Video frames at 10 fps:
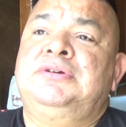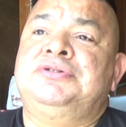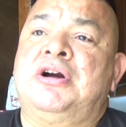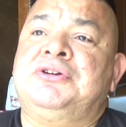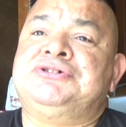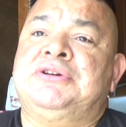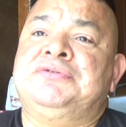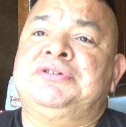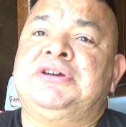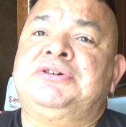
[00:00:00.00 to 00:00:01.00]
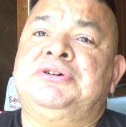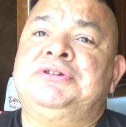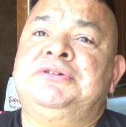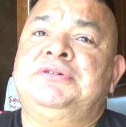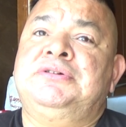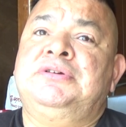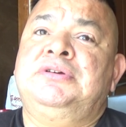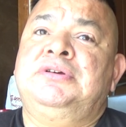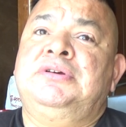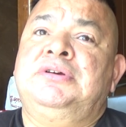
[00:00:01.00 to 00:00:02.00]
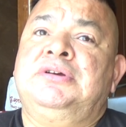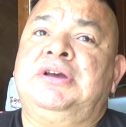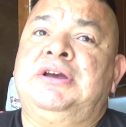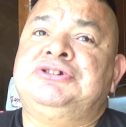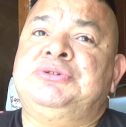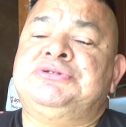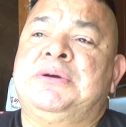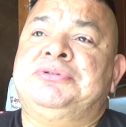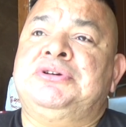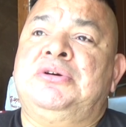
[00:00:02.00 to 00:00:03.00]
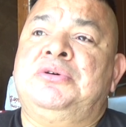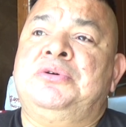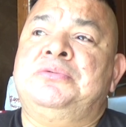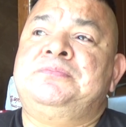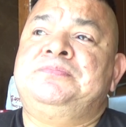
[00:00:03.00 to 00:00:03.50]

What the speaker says: Doctors did everything they could, and she was able to go home